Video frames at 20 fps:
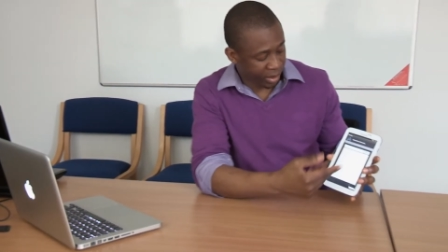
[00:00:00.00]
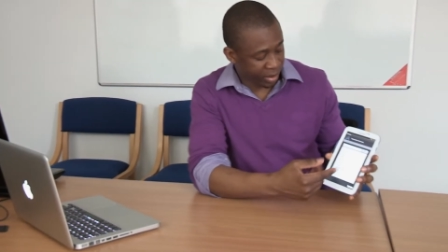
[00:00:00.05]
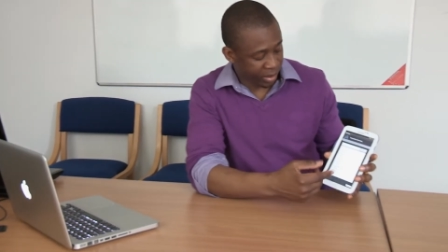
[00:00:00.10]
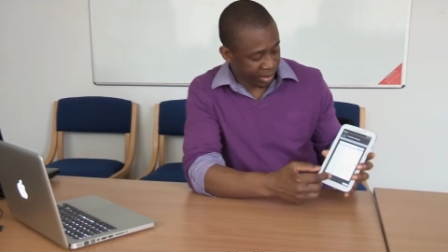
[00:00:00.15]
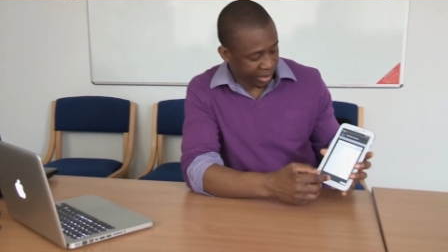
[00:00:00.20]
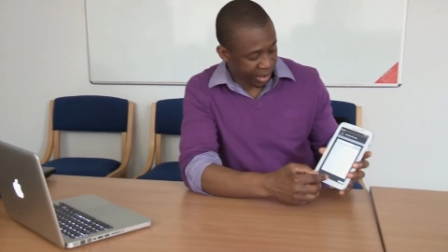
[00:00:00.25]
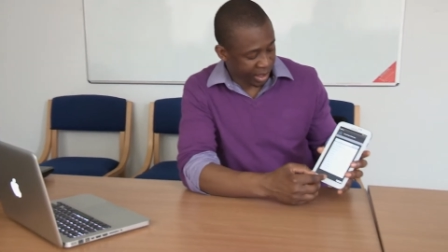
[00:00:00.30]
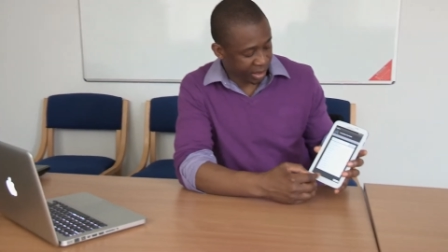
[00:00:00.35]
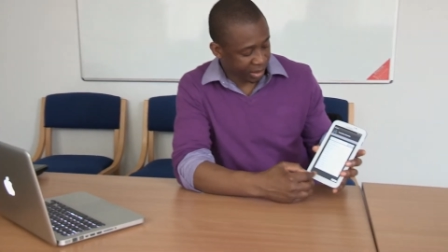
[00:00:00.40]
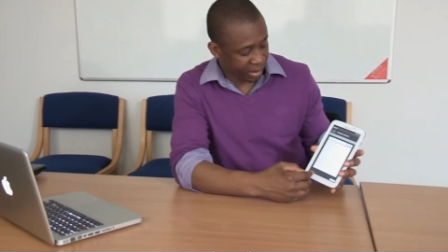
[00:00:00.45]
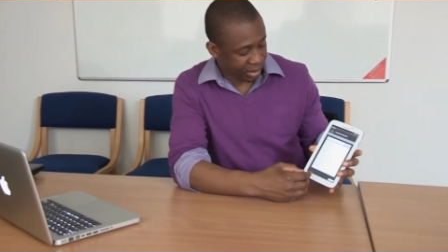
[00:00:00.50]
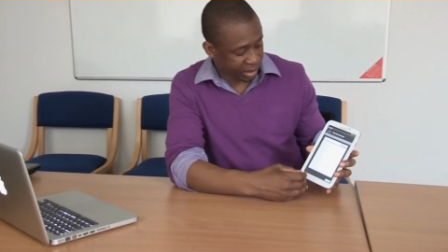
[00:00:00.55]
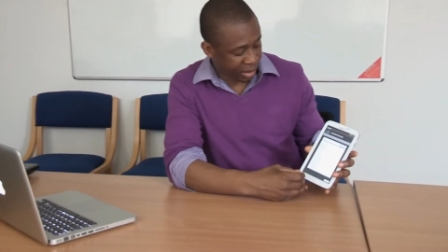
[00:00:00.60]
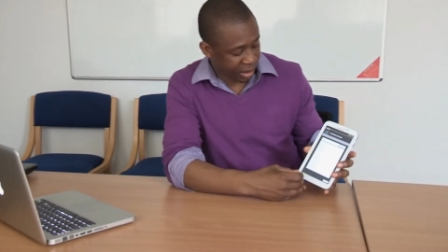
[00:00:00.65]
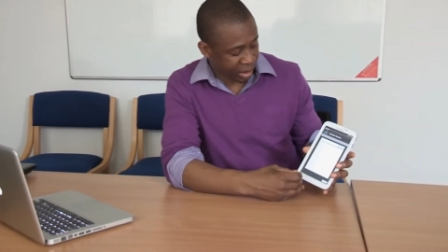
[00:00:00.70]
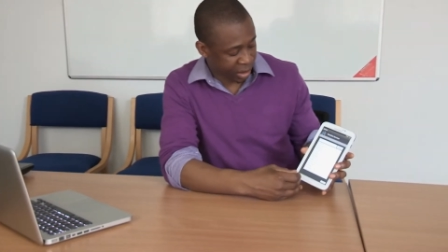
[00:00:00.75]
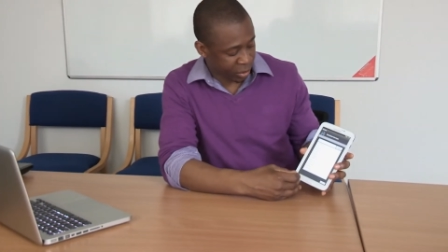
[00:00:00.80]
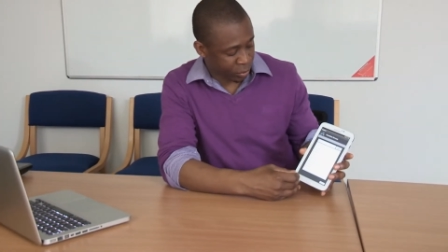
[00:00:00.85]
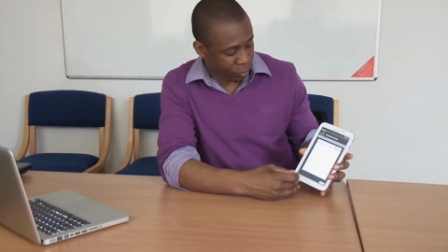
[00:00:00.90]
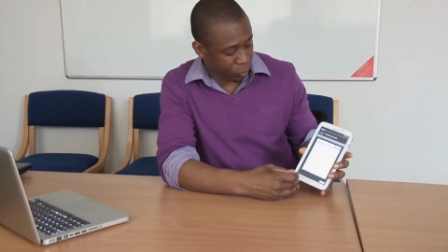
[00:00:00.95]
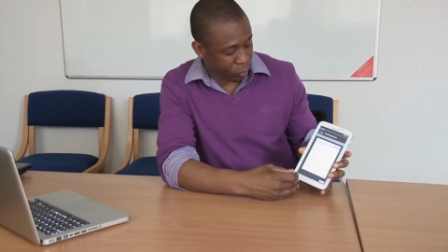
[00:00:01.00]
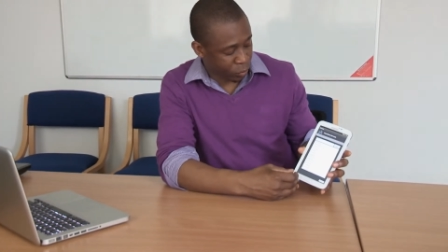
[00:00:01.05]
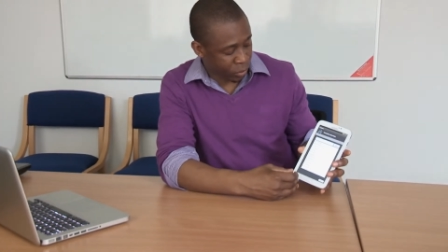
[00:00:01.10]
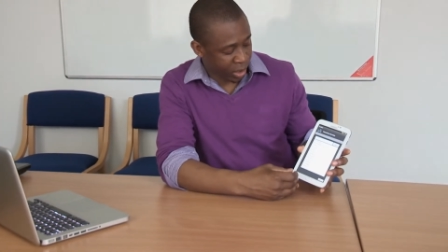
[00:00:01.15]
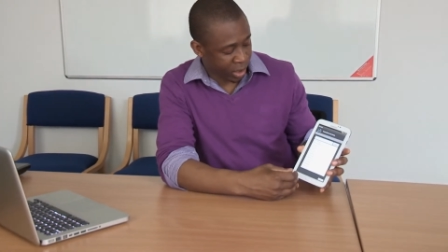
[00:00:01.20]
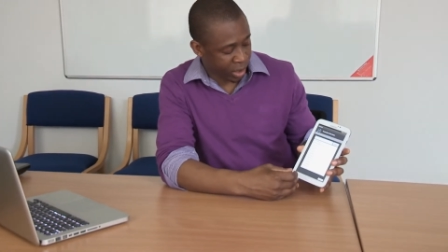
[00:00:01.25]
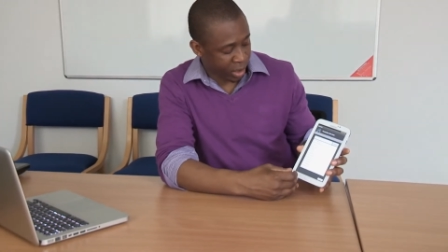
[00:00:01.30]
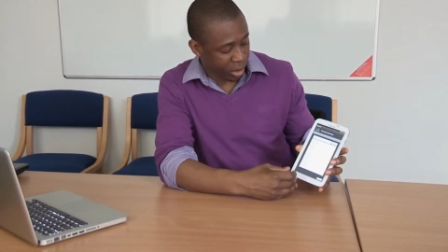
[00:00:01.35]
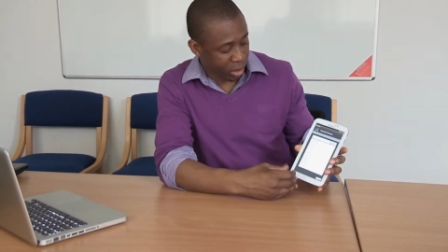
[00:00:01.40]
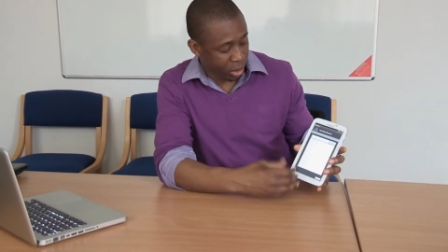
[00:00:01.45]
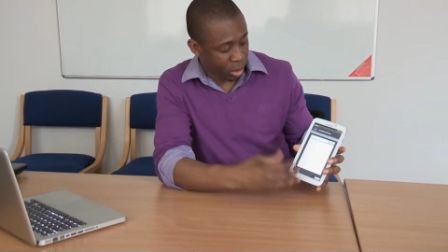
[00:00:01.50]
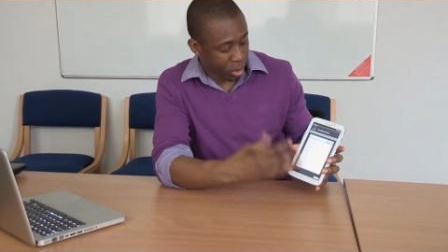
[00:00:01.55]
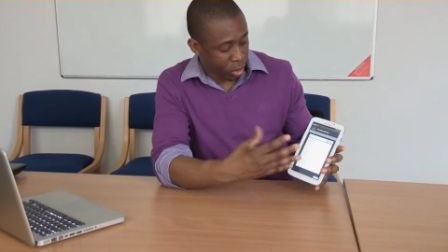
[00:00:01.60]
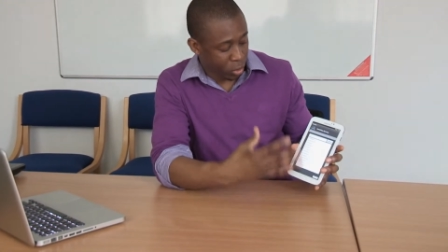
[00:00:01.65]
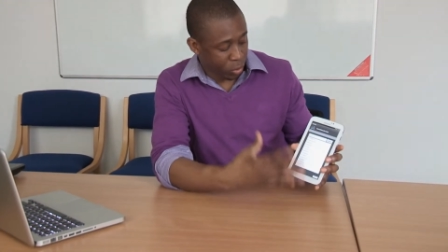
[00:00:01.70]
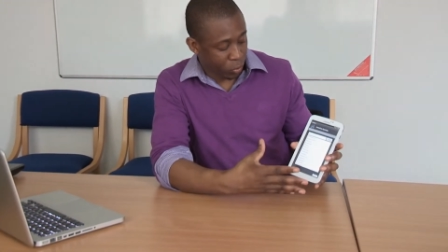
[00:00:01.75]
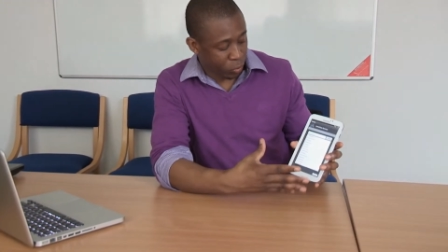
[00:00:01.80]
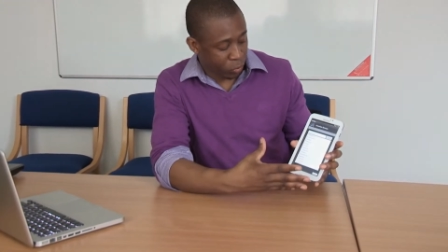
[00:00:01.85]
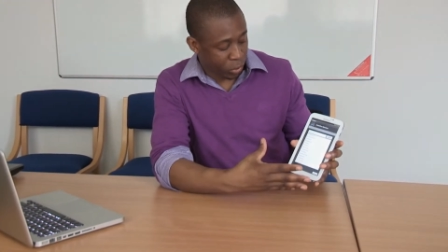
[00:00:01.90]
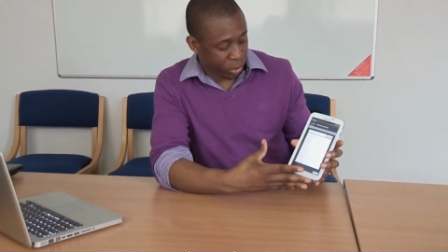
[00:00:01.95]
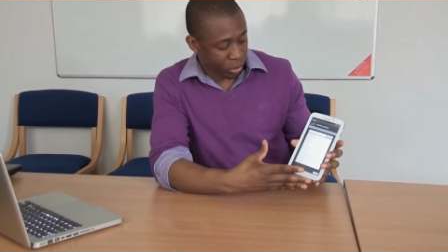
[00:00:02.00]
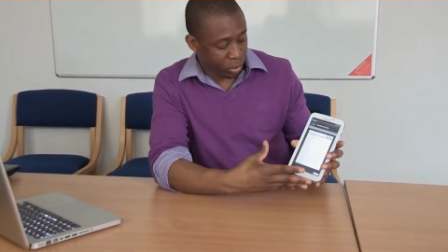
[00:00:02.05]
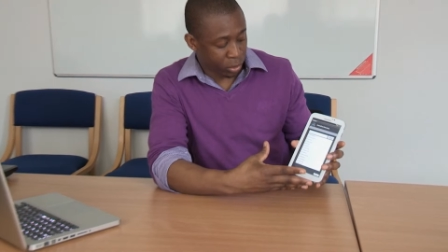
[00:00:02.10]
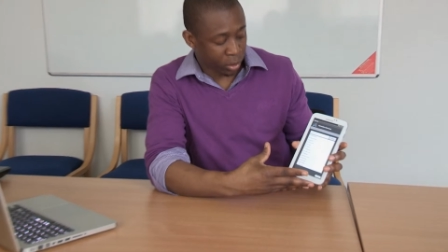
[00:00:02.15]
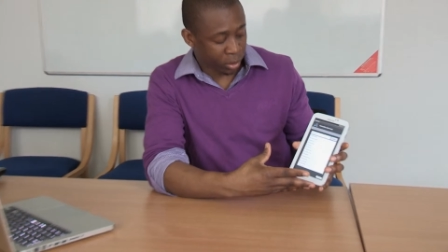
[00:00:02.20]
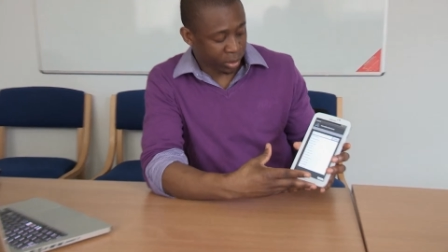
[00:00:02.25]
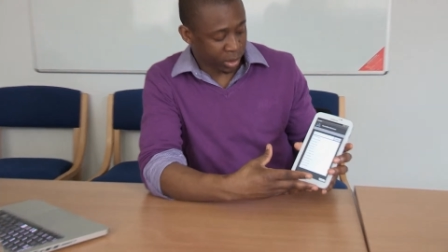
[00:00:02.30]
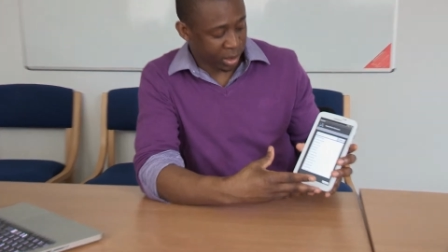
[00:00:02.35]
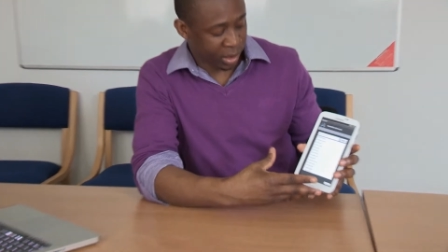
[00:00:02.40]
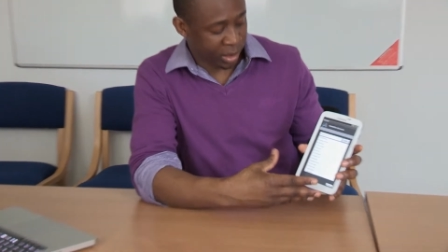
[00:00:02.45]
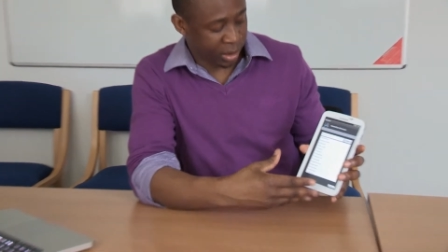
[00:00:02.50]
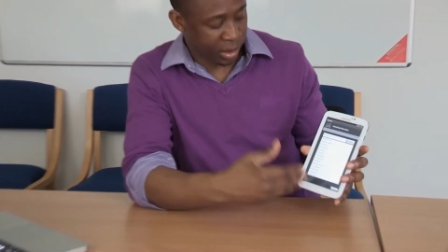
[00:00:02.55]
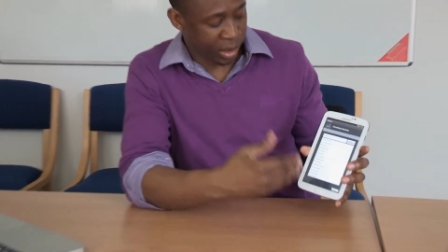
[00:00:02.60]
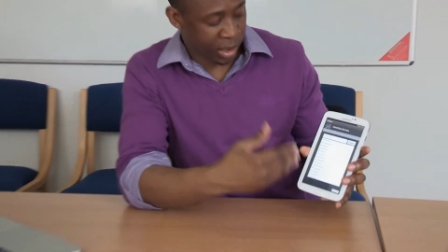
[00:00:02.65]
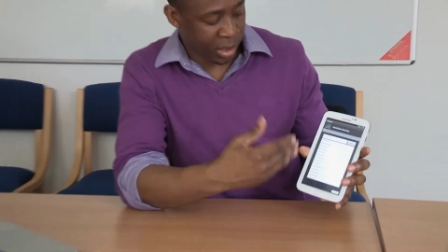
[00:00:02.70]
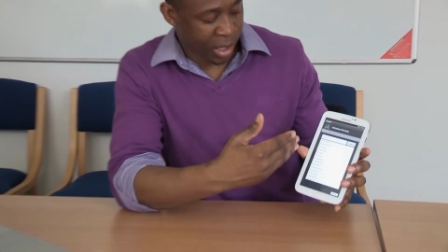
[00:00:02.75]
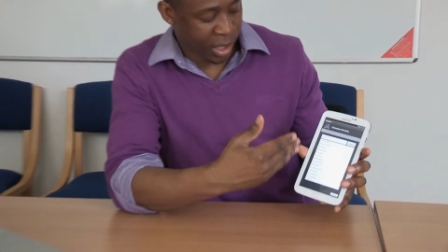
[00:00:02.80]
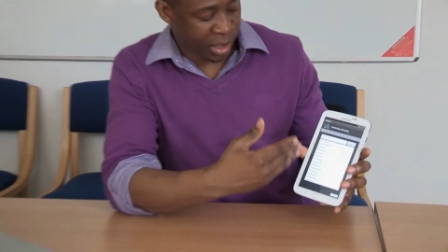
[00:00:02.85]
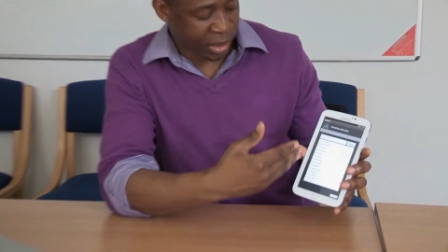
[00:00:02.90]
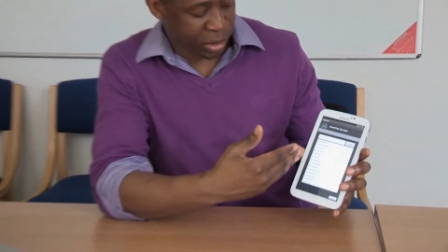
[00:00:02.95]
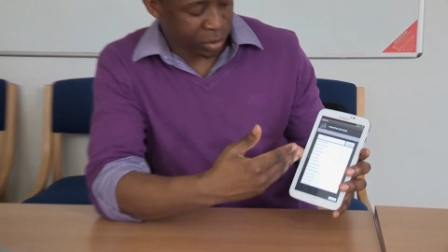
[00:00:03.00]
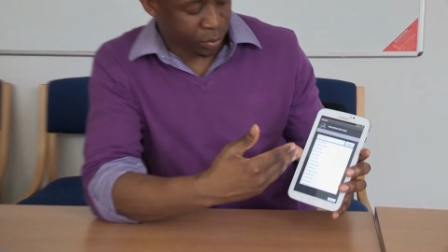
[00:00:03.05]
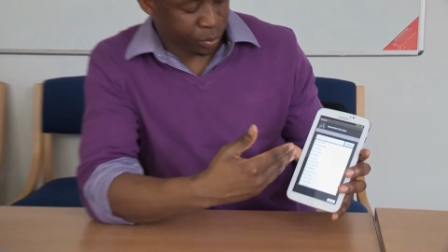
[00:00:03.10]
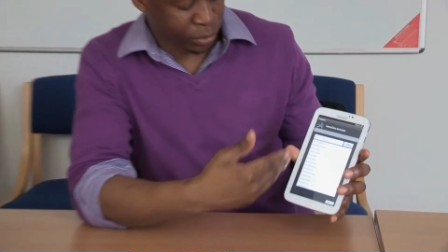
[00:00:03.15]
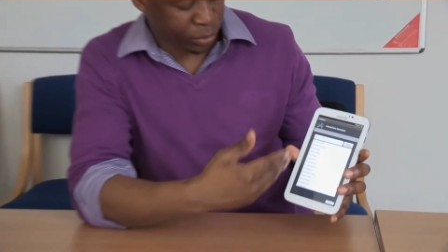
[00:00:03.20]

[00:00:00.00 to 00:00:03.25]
that, uh, where when you log in, it actually